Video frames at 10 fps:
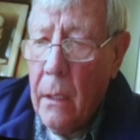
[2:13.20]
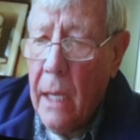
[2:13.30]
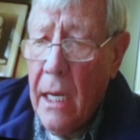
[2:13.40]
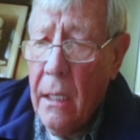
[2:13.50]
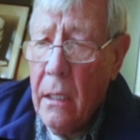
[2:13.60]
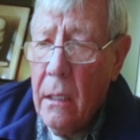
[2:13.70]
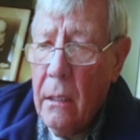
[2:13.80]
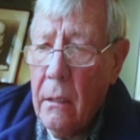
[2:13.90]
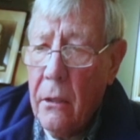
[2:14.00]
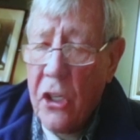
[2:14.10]
Then
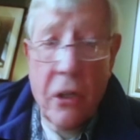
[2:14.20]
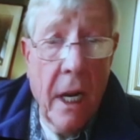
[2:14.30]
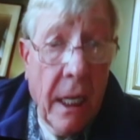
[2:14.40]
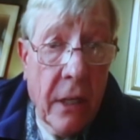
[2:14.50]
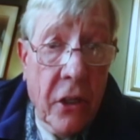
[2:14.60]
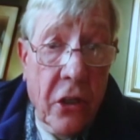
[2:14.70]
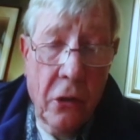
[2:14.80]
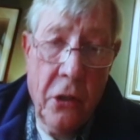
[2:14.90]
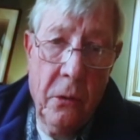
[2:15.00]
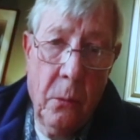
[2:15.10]
the Australians
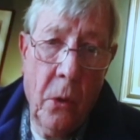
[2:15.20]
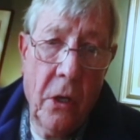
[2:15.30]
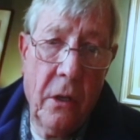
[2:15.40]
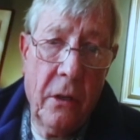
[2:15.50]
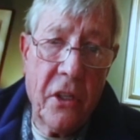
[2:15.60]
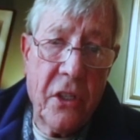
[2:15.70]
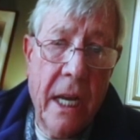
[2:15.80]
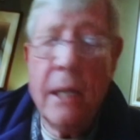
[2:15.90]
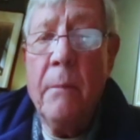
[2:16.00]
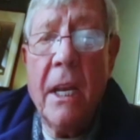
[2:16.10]
got word of this
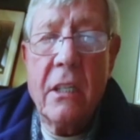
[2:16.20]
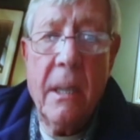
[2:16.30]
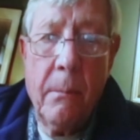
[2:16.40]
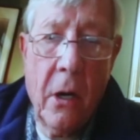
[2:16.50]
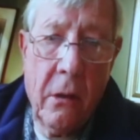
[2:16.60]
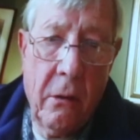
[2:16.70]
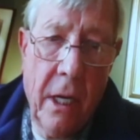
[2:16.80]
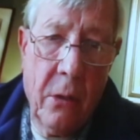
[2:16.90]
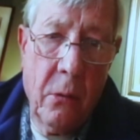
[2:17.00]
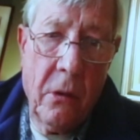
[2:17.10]
and immediately broke the record,